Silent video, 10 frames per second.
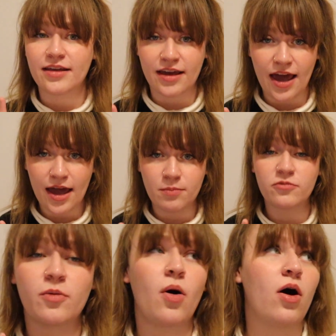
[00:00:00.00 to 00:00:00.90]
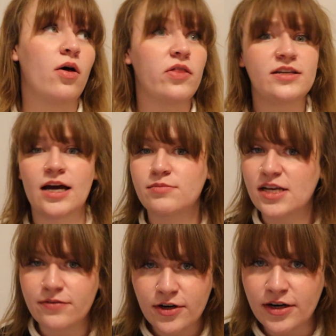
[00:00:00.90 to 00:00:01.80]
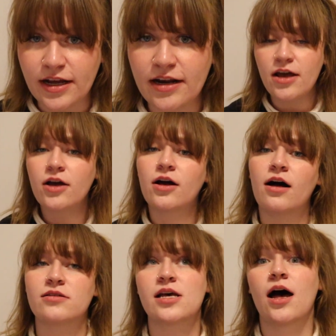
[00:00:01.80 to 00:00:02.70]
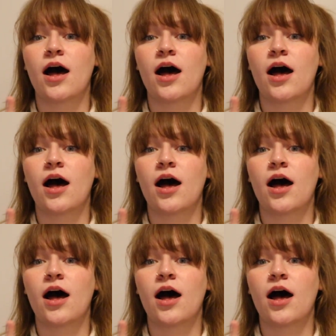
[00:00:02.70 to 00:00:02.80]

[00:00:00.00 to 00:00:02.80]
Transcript: The game, from all the times I've heard it, calls